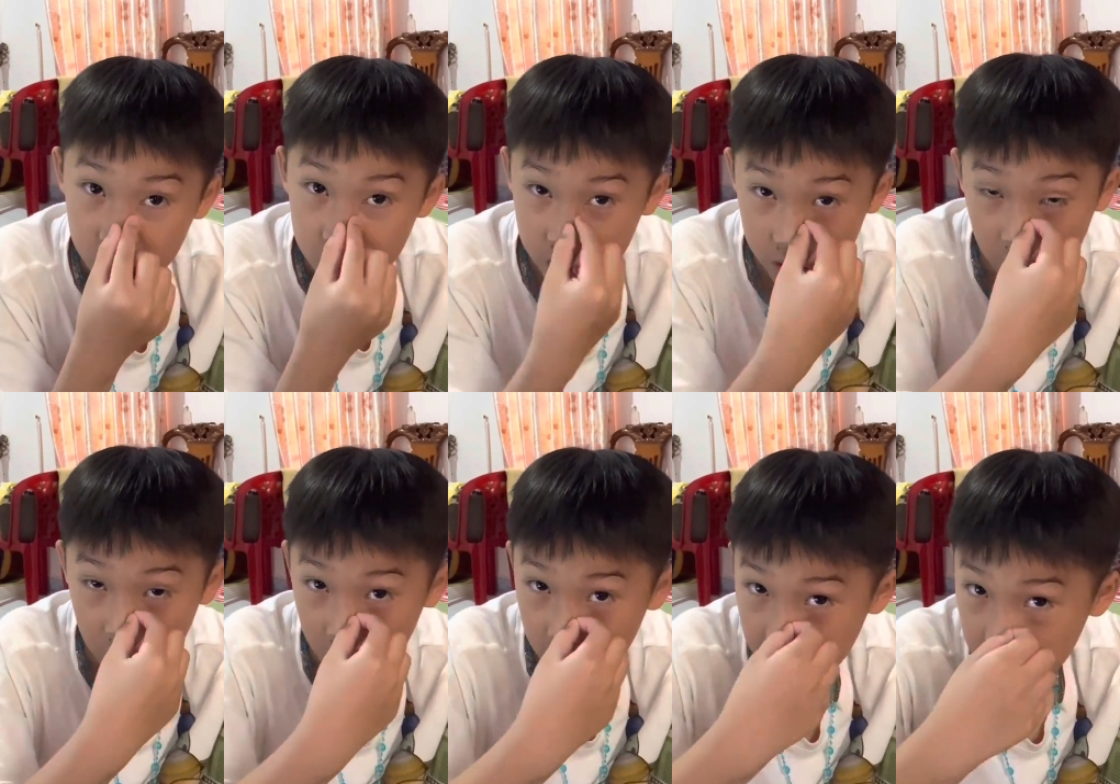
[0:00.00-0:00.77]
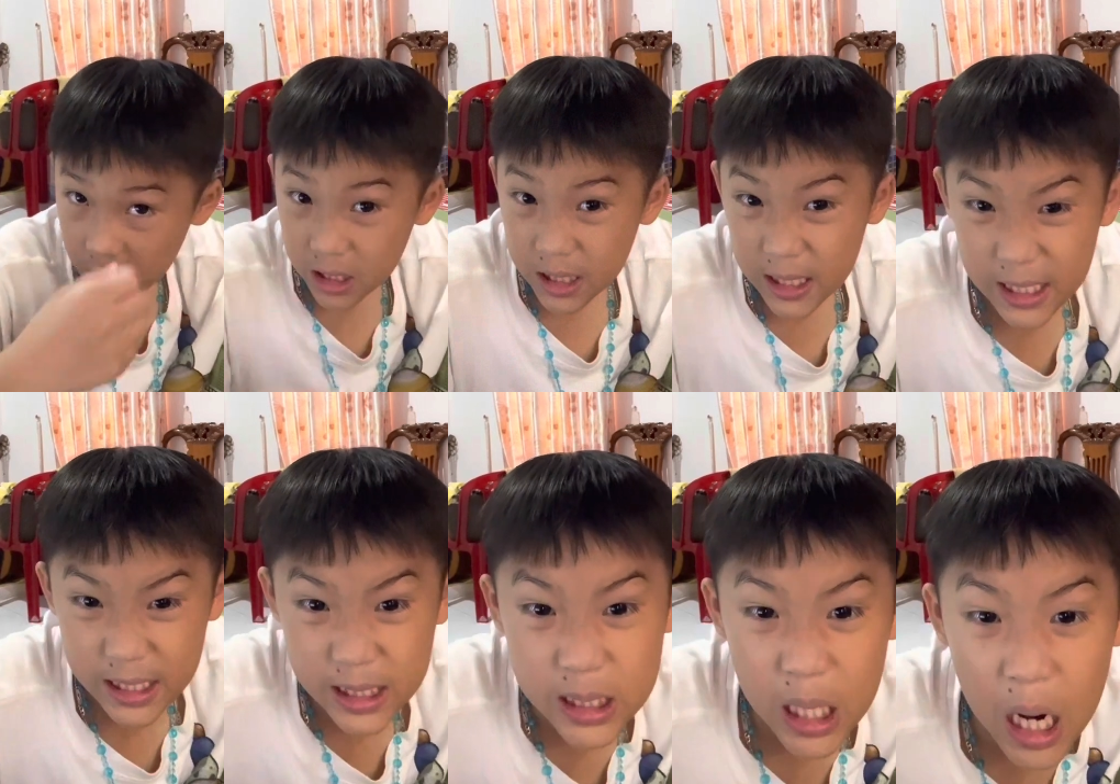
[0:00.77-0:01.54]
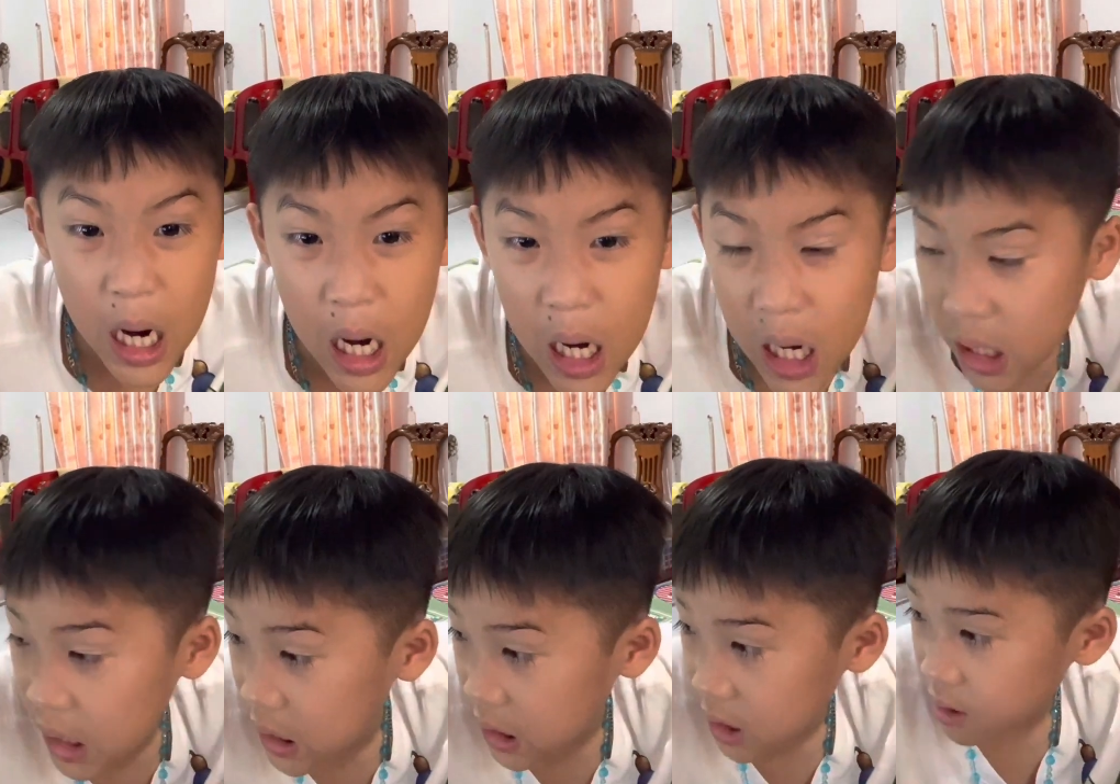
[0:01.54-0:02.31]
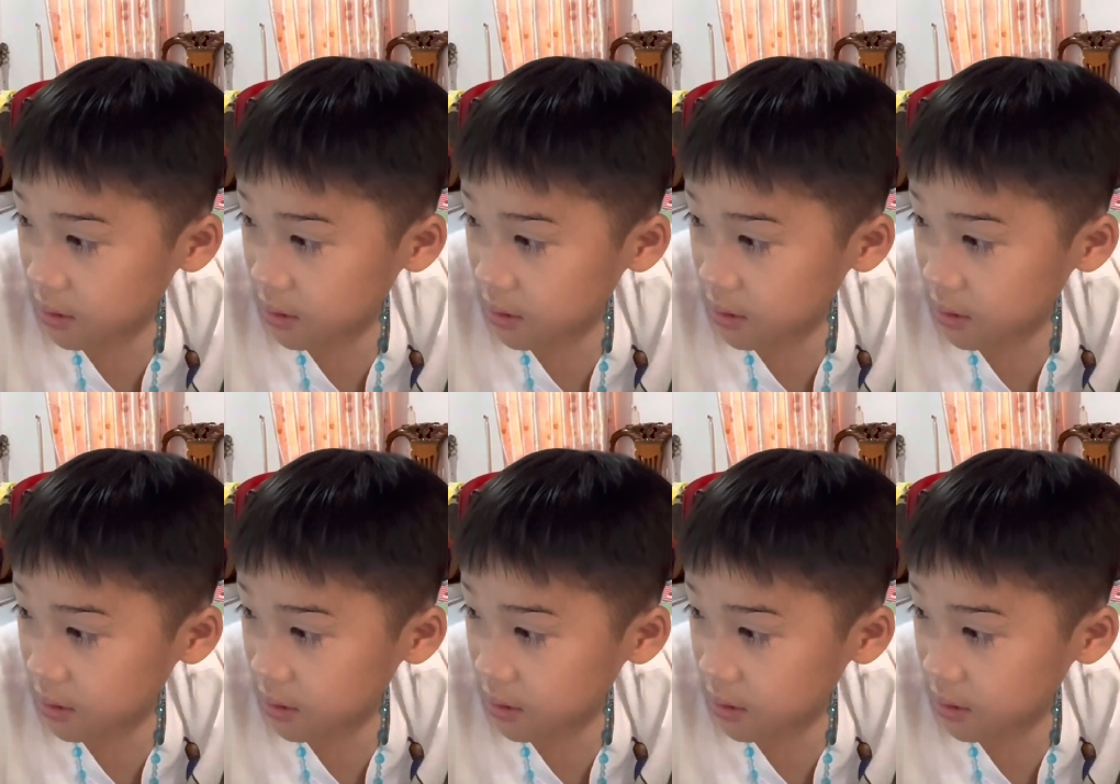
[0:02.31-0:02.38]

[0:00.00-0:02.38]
You know, it's hard